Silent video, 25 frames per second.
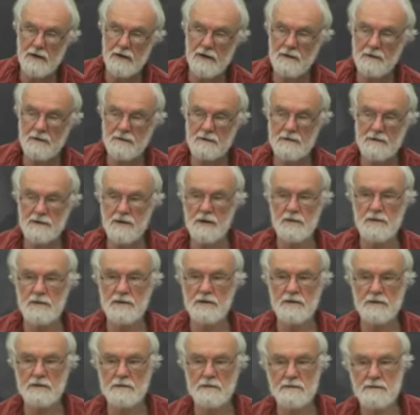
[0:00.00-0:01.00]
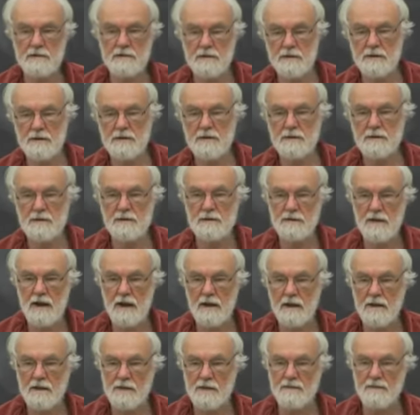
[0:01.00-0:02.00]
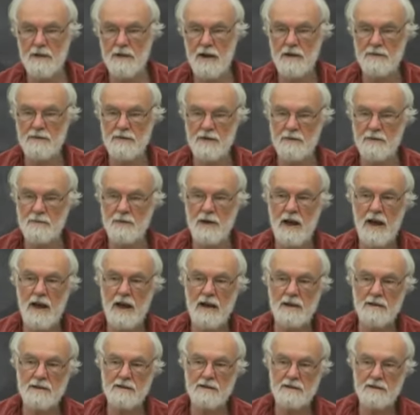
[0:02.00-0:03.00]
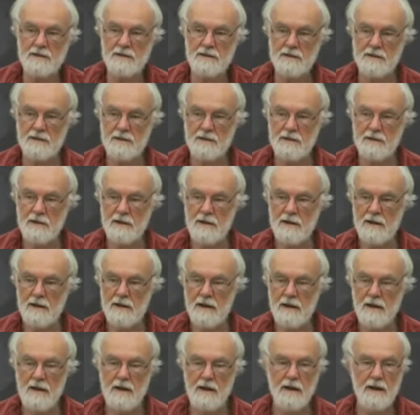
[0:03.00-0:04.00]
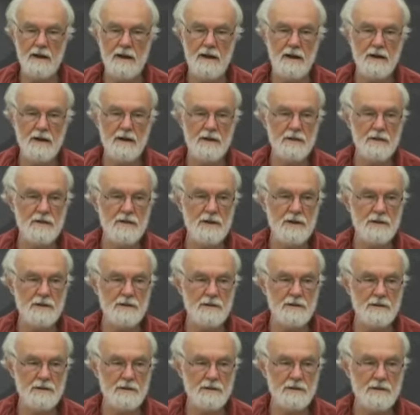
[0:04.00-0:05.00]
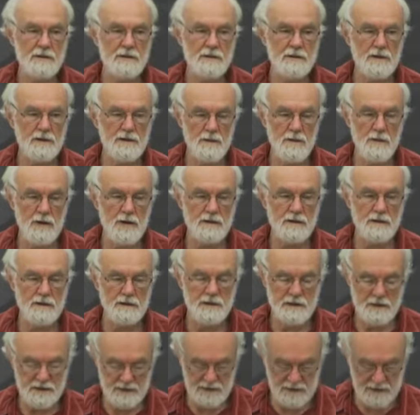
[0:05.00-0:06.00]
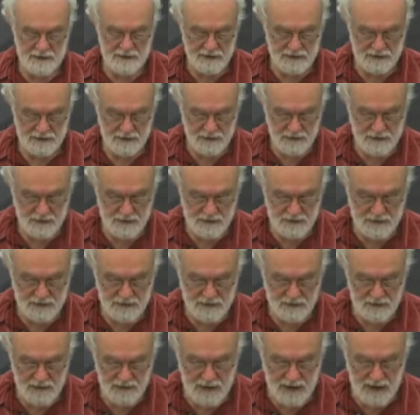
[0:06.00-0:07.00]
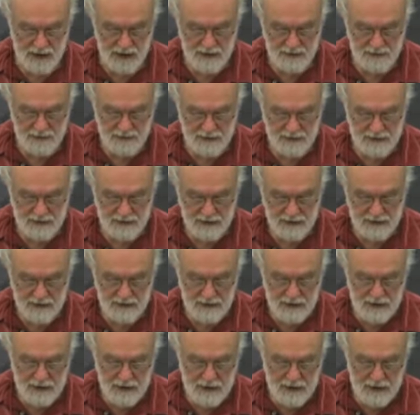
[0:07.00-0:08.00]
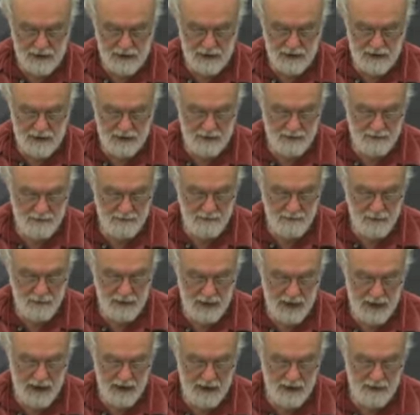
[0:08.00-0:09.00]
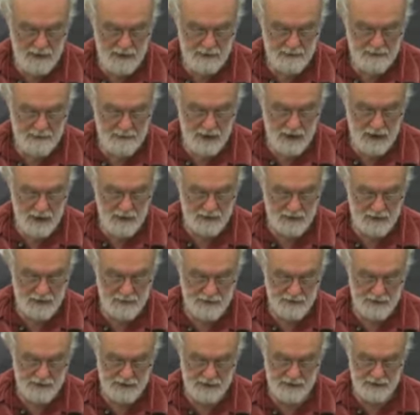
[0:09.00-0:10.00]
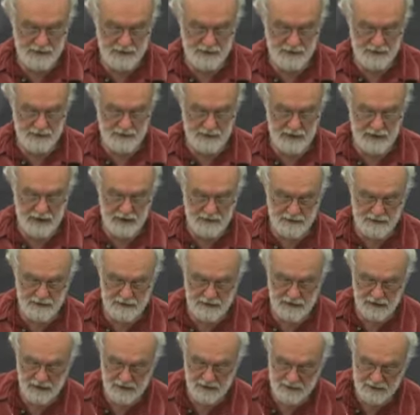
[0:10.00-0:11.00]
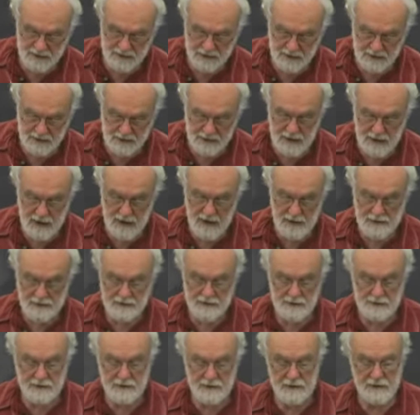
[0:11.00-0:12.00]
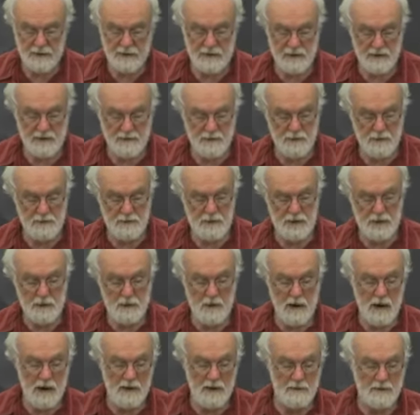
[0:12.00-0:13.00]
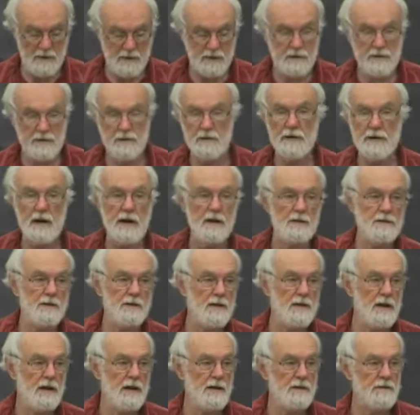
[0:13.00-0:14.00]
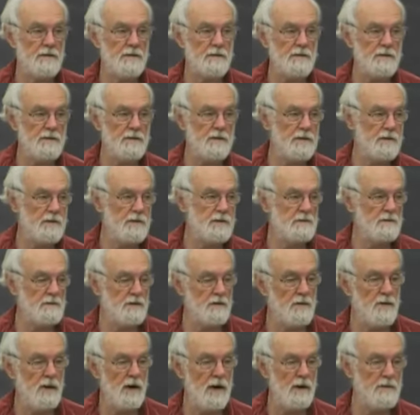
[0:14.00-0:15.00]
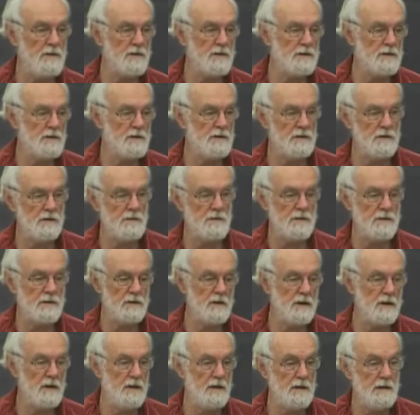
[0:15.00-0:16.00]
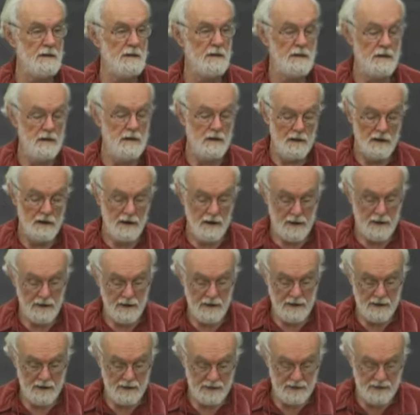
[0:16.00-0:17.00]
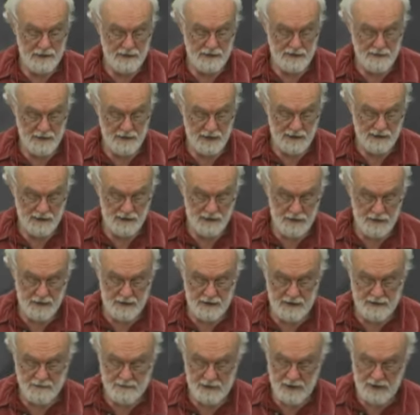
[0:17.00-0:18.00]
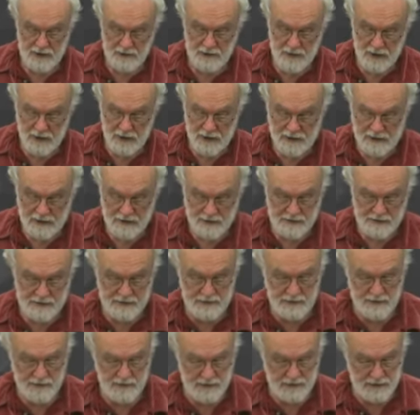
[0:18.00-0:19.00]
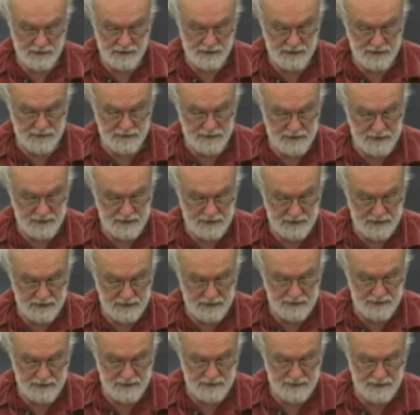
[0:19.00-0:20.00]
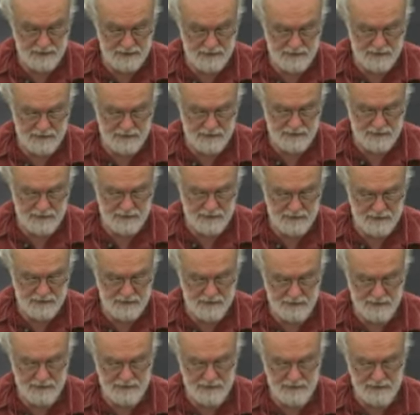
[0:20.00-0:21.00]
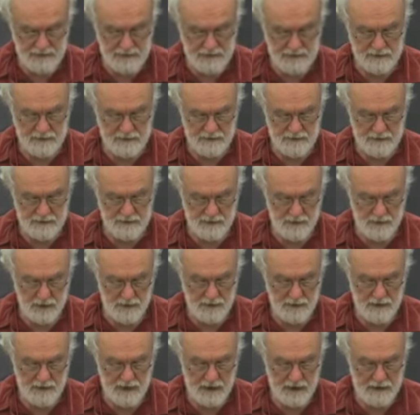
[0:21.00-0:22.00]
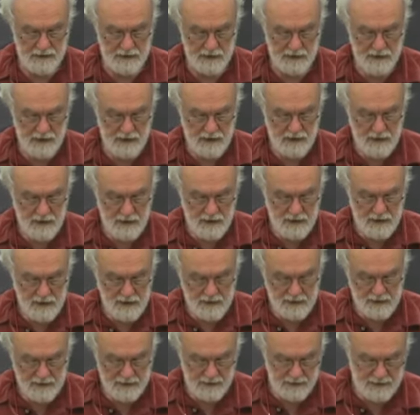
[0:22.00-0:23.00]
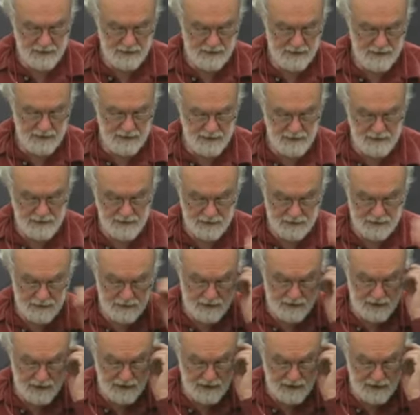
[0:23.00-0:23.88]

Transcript: you know, Soviet-style five-year plans. Uh, you need to sort of work this this this all out. Um, and Marx obviously has the idea that the, there would be a way in which you could calculate all of these requirements, and you wouldn't need uh, these fluctuating money markets and all the rest of it uh, to, to, to operate. And he then goes on to